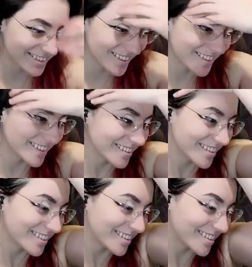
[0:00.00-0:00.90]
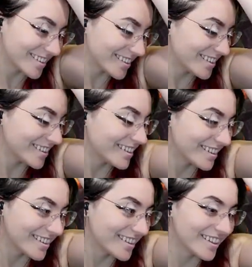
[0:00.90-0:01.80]

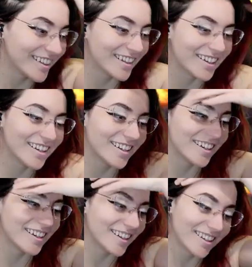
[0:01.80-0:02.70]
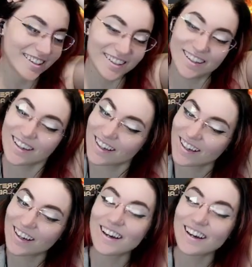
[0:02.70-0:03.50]
Nobody speaks.